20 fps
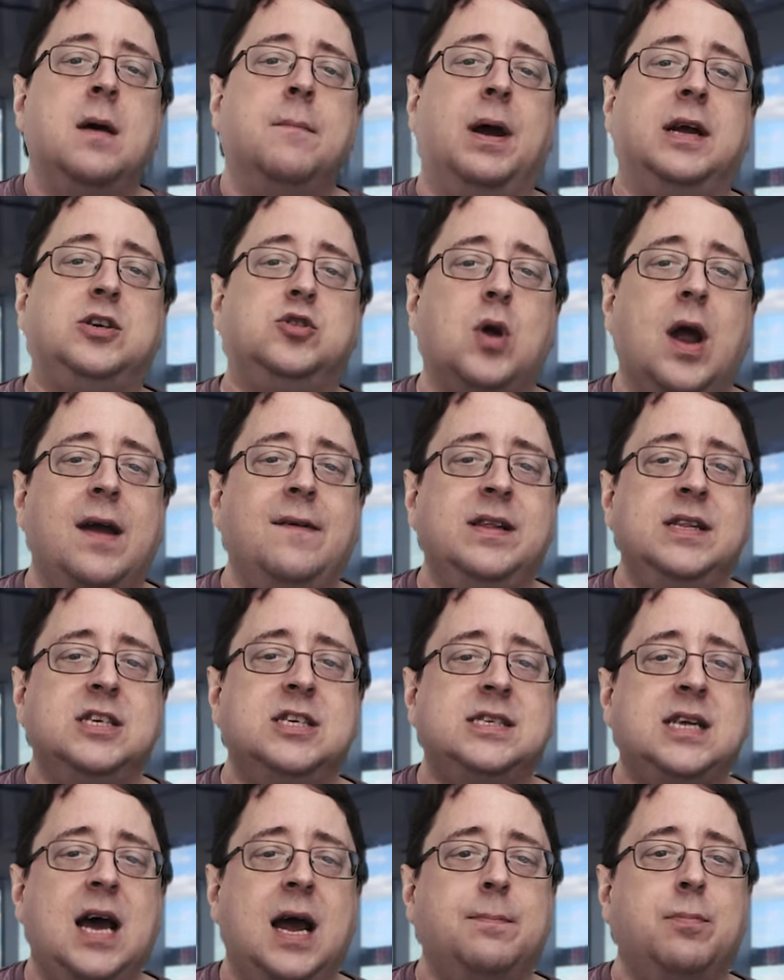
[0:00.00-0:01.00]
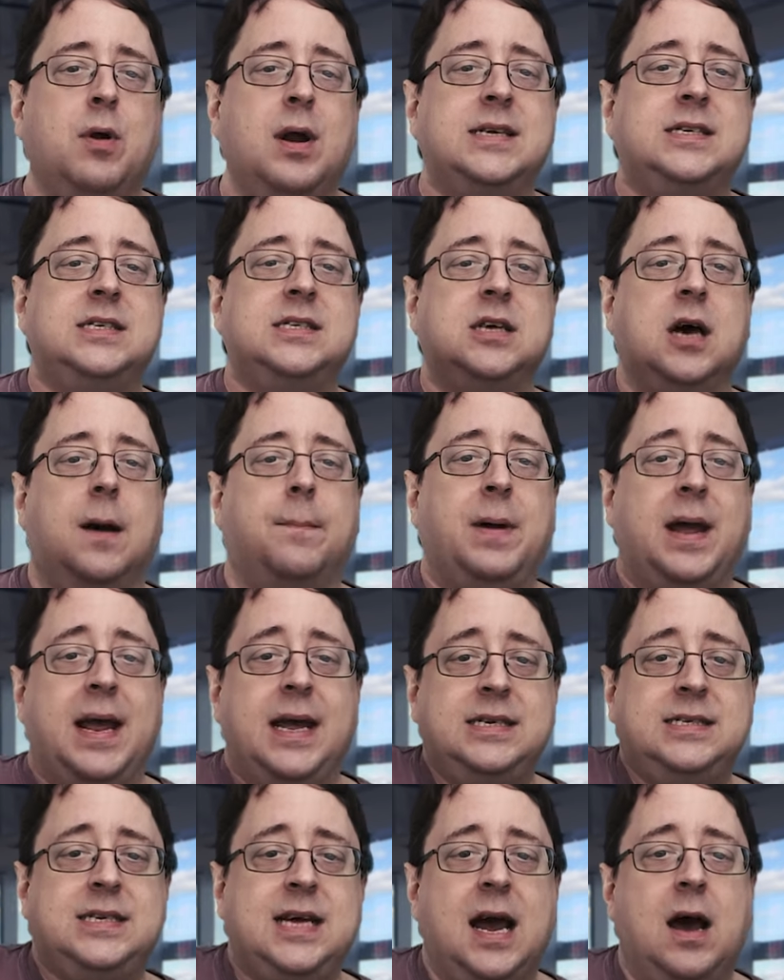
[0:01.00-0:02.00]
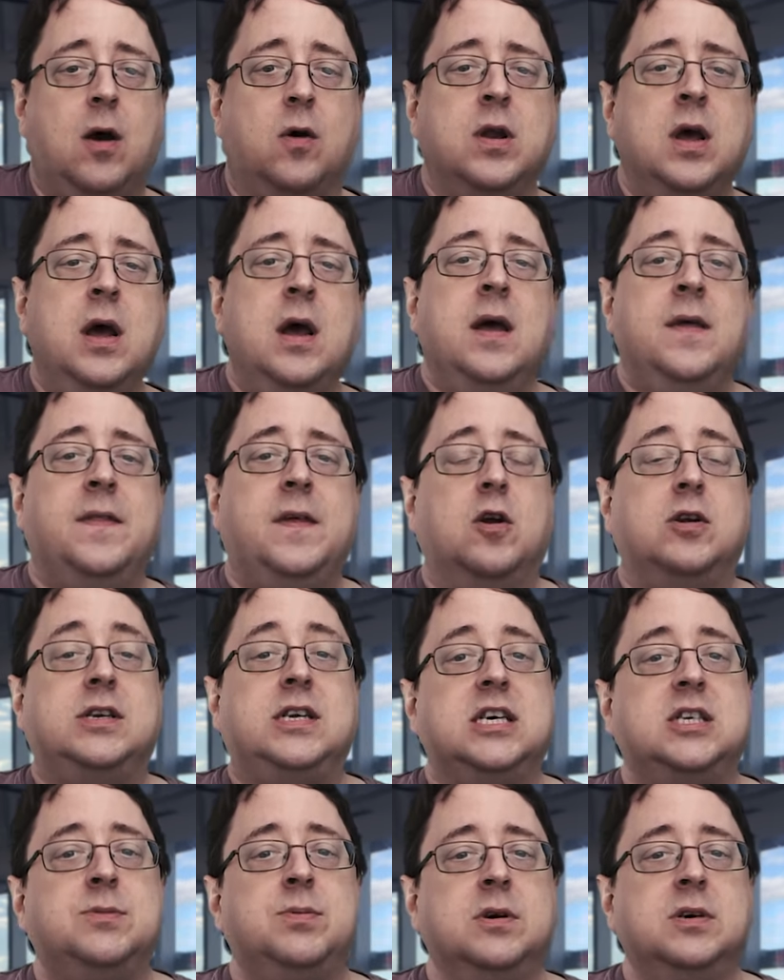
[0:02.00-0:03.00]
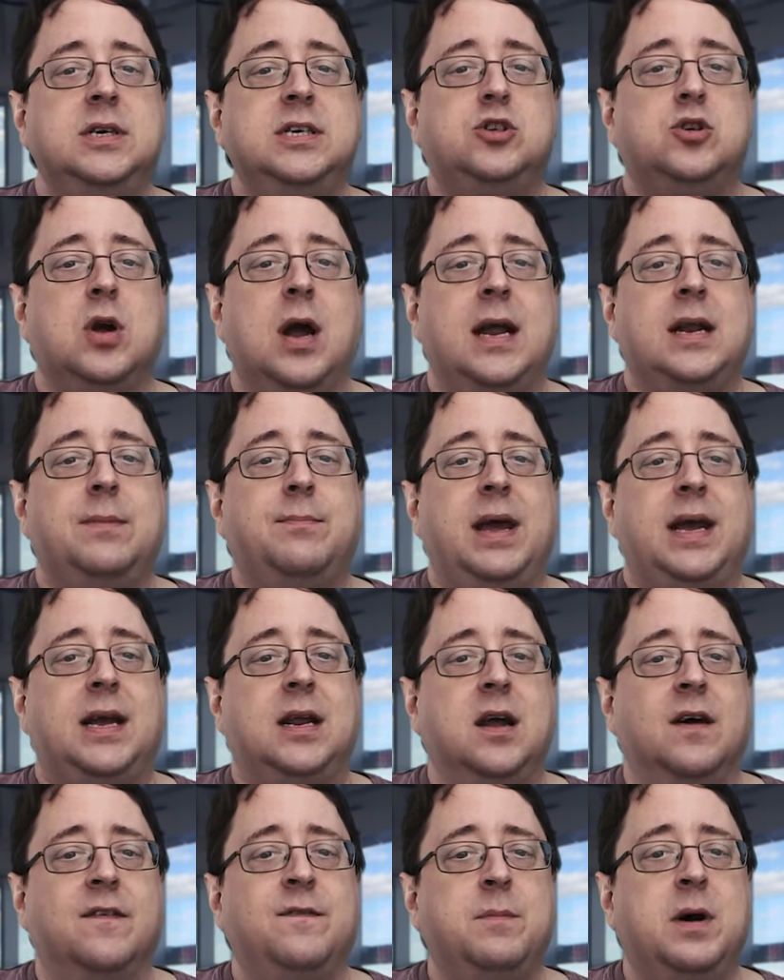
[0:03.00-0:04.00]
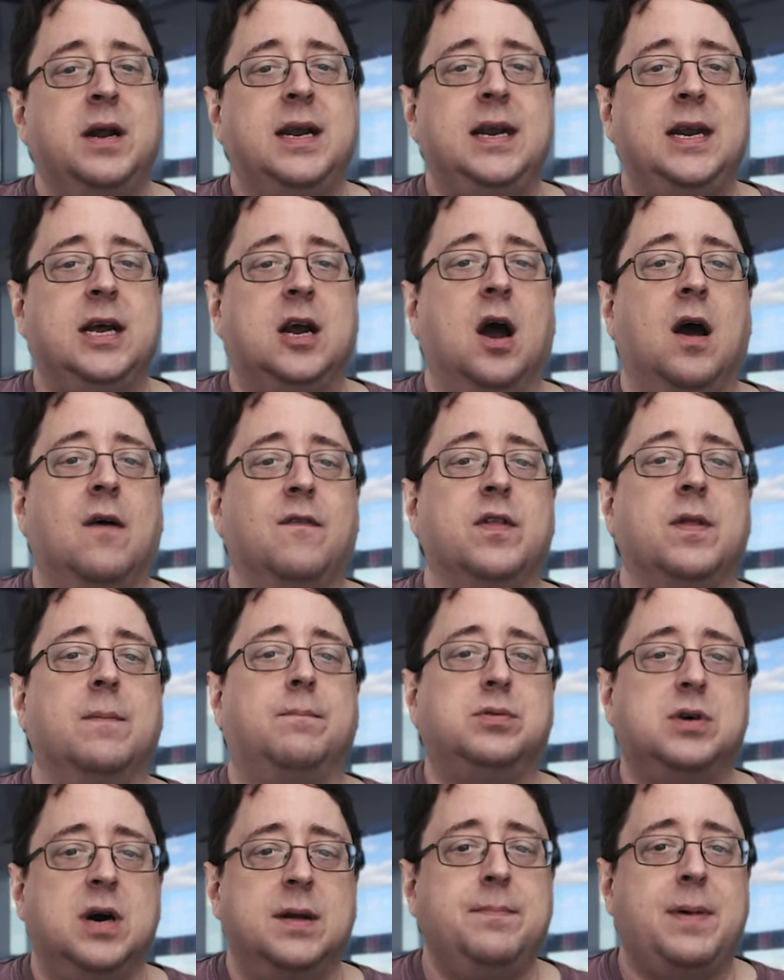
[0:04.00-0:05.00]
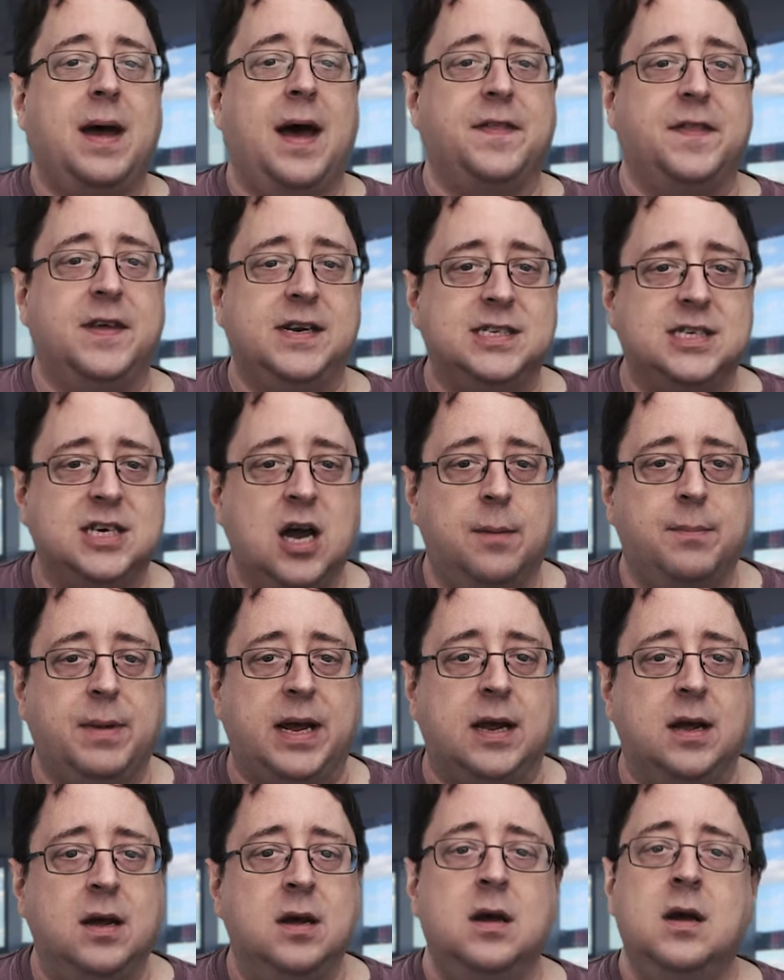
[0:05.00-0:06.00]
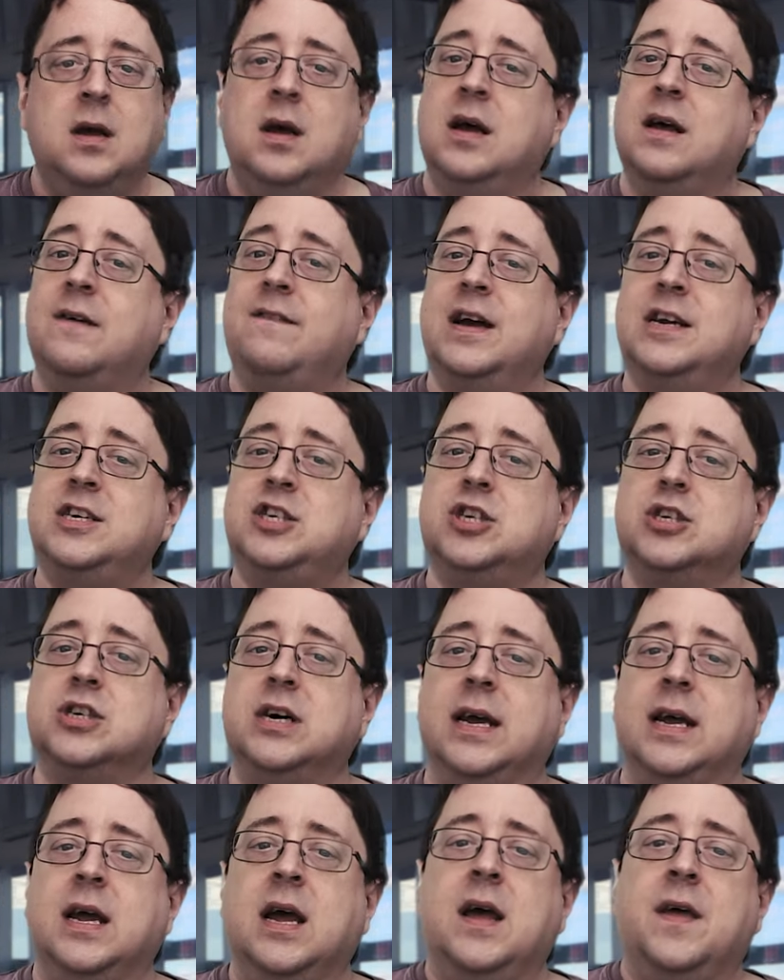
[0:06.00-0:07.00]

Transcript: By driving the stock prices up and down, they are desperately trying to make enough money to cover the bloodbath that is coming. Eventually,